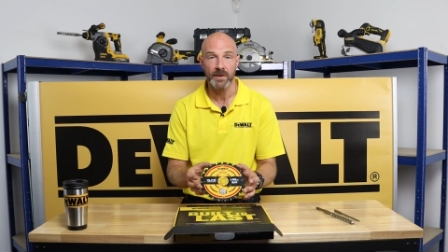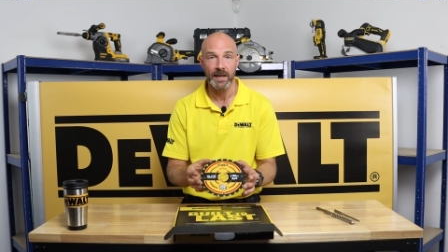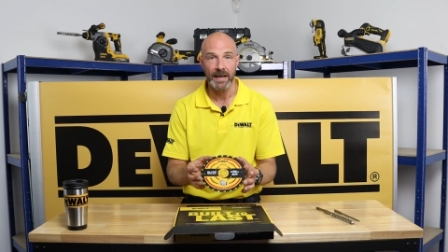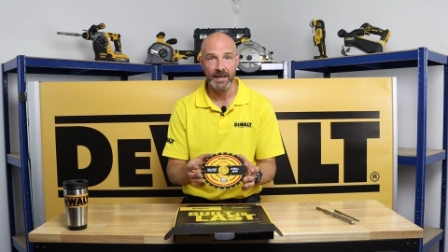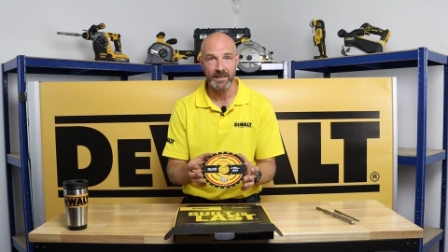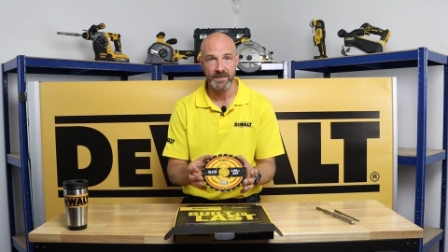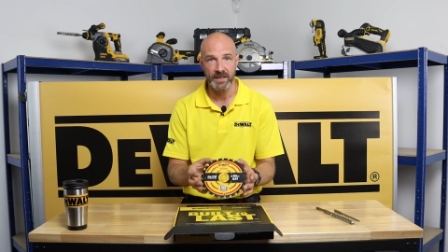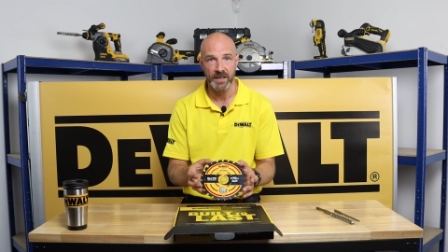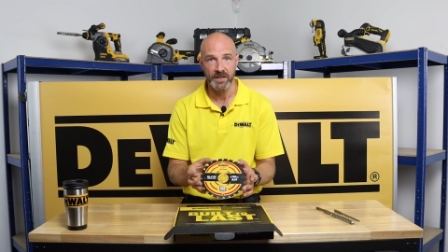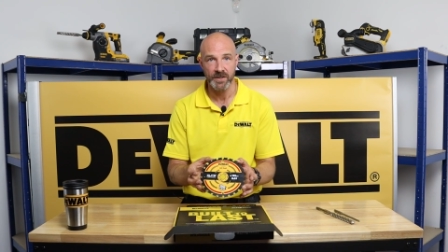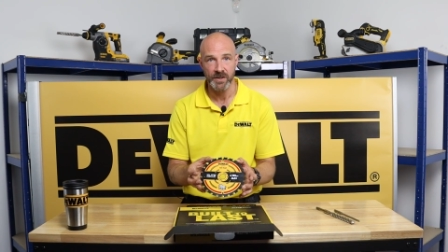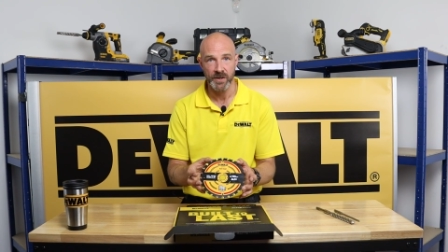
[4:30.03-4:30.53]

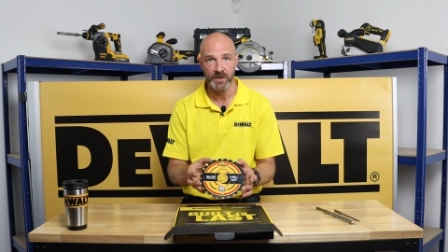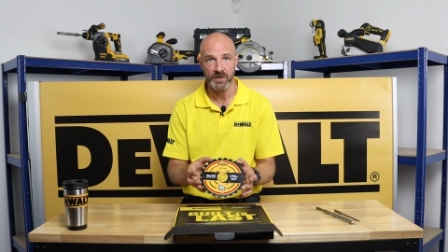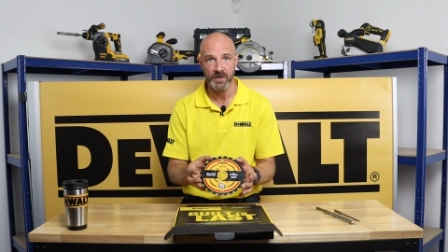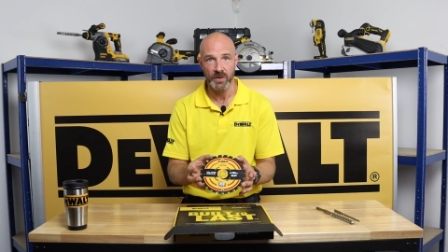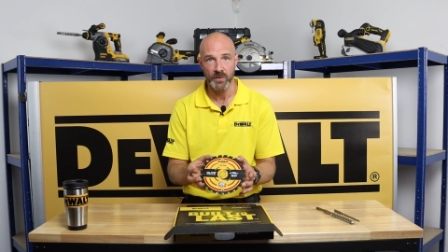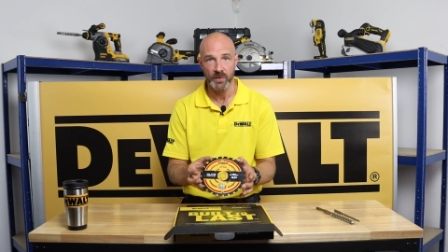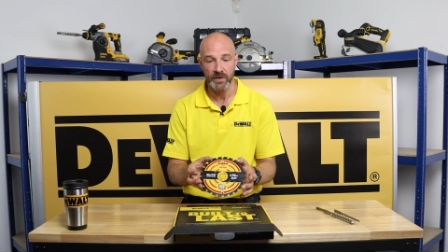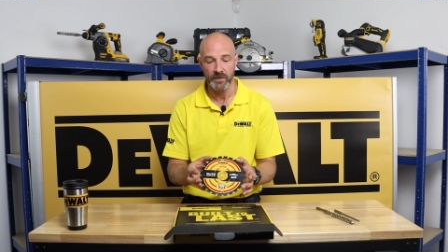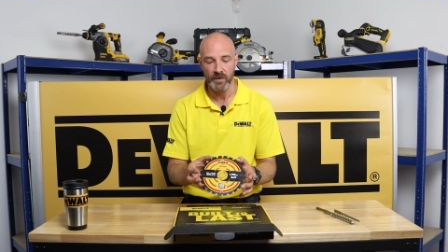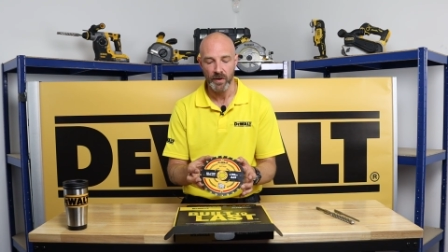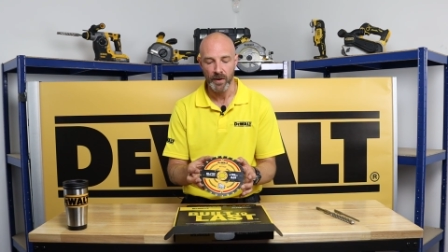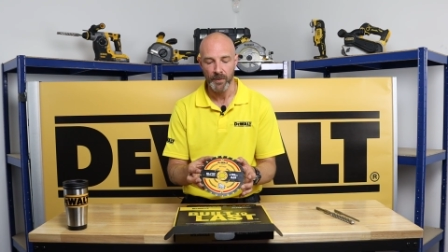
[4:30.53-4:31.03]
accessories that
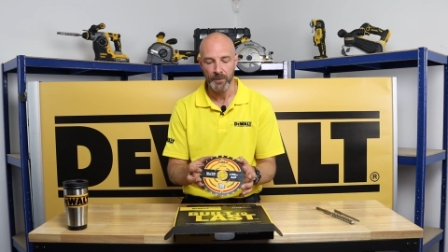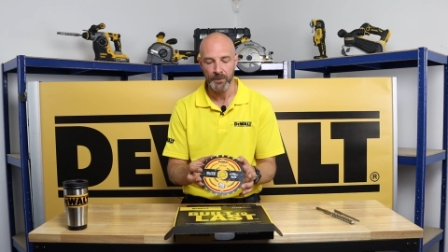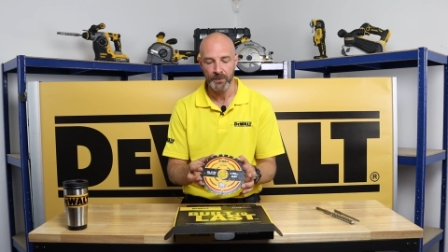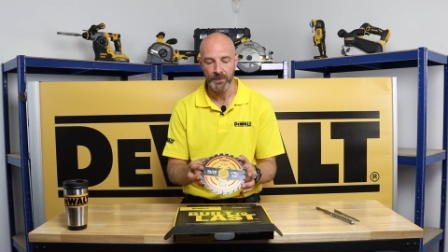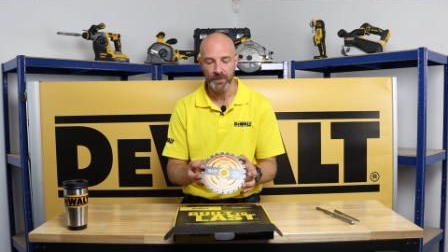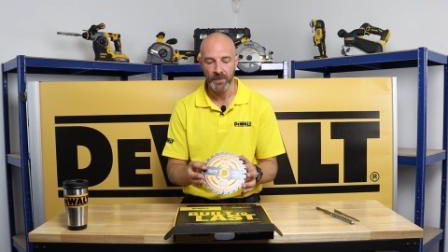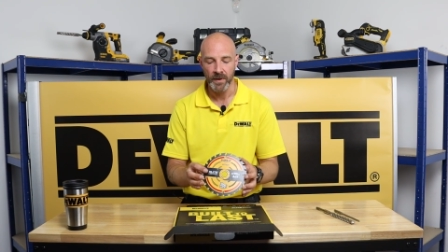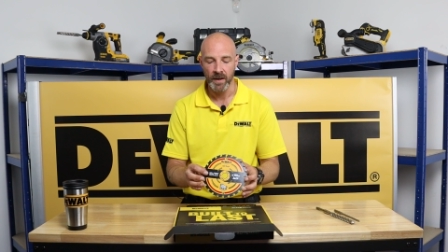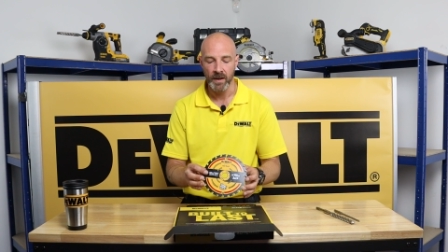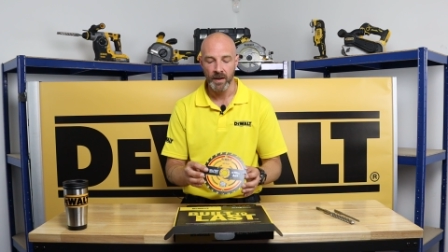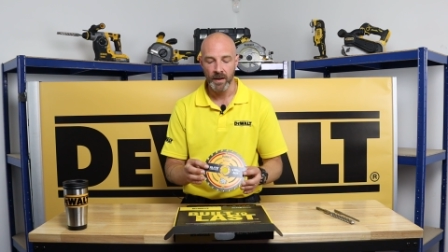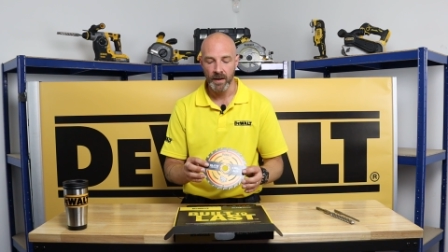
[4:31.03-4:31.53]
we've got,
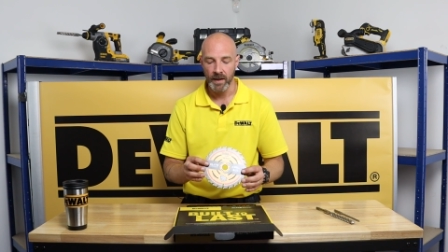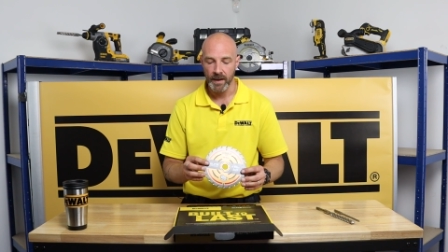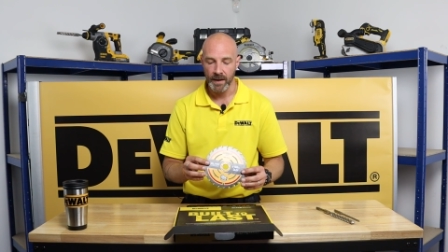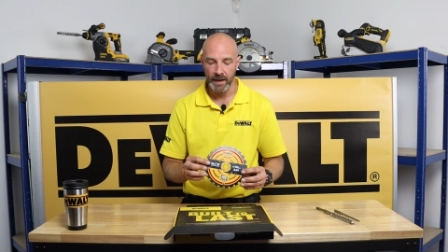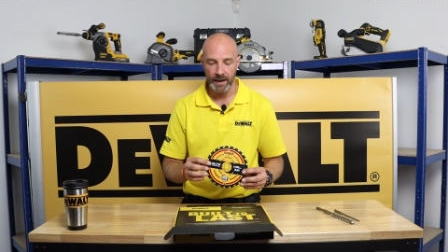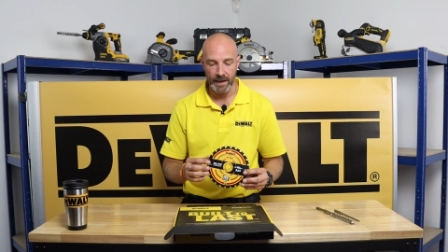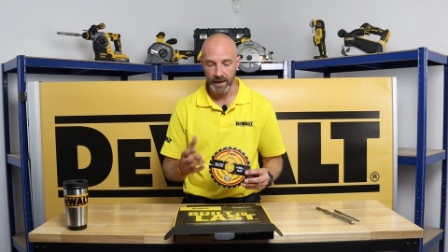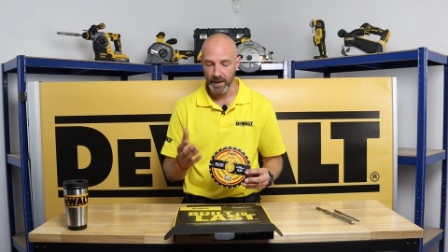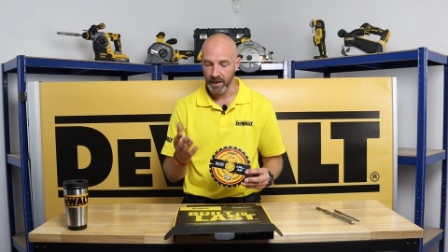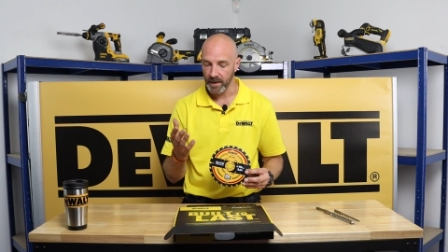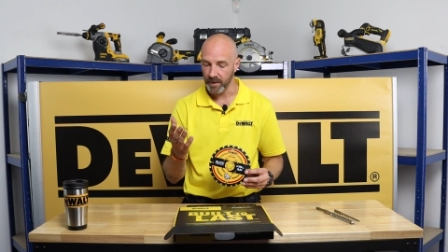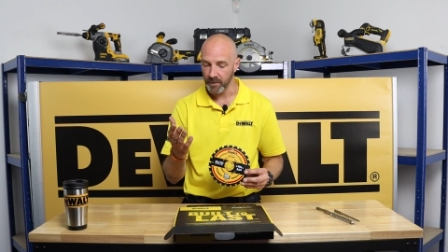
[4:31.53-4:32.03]

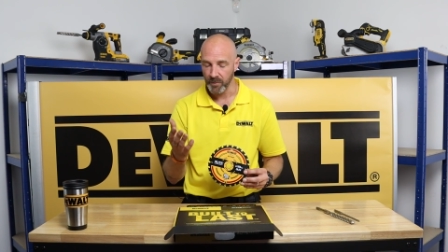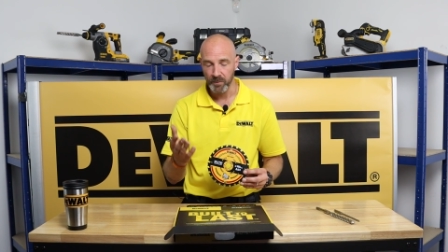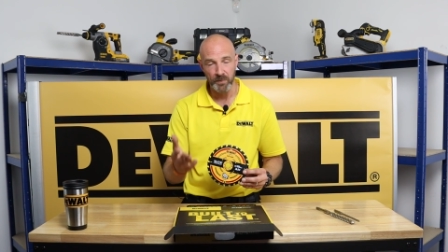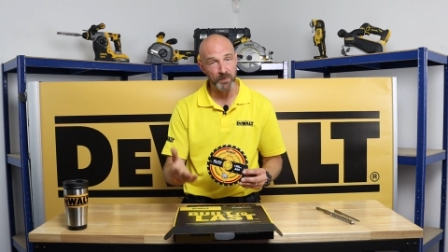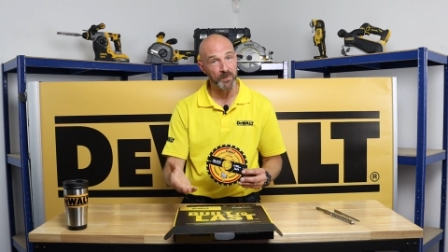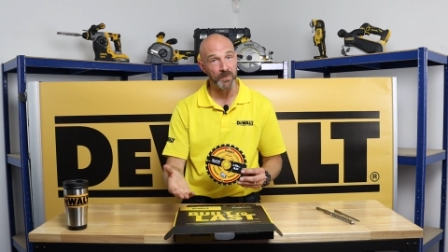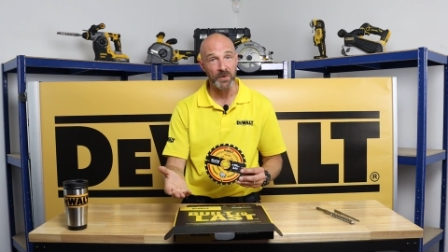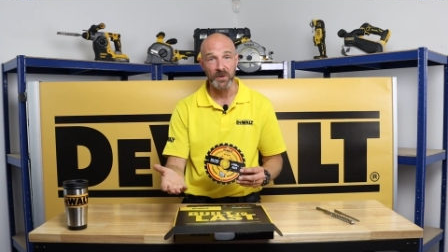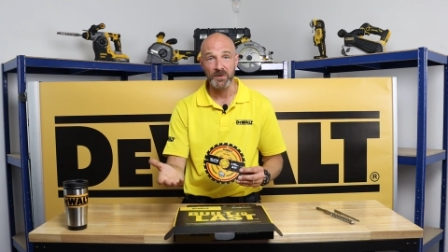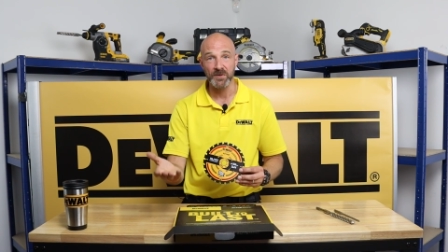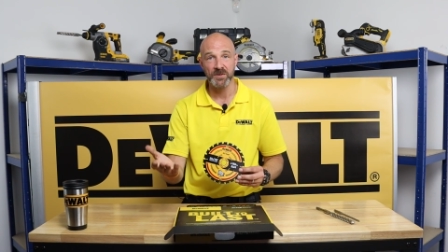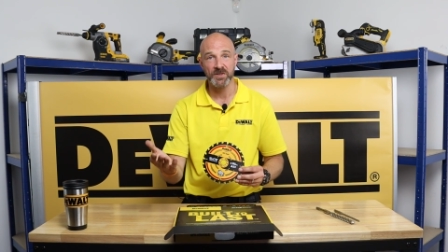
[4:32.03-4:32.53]

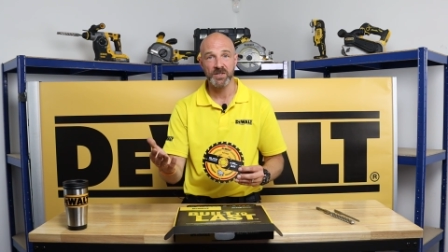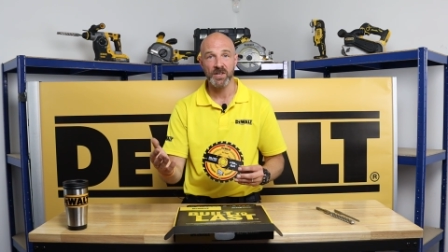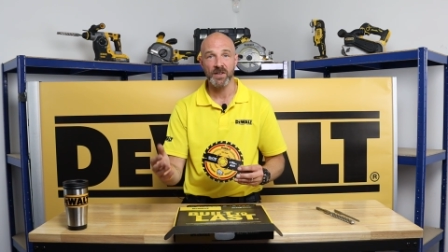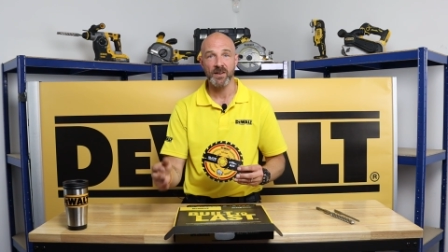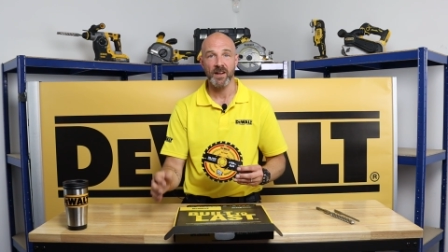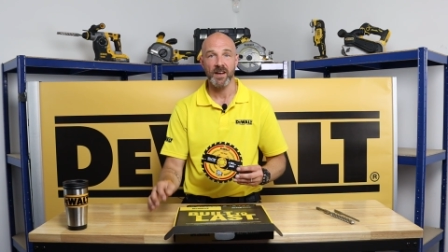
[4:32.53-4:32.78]
built to